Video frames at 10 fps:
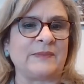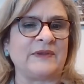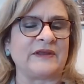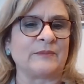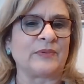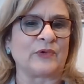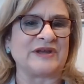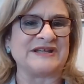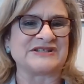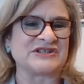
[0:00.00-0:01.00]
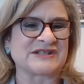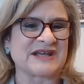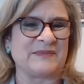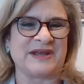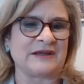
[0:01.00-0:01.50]
Maybe the employees just
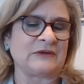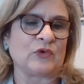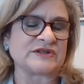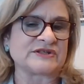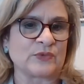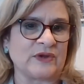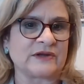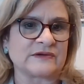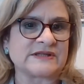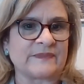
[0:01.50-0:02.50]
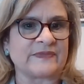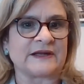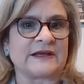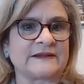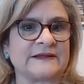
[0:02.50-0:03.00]
come in once a week or
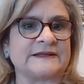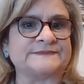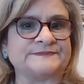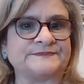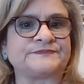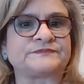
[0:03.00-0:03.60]
something like that.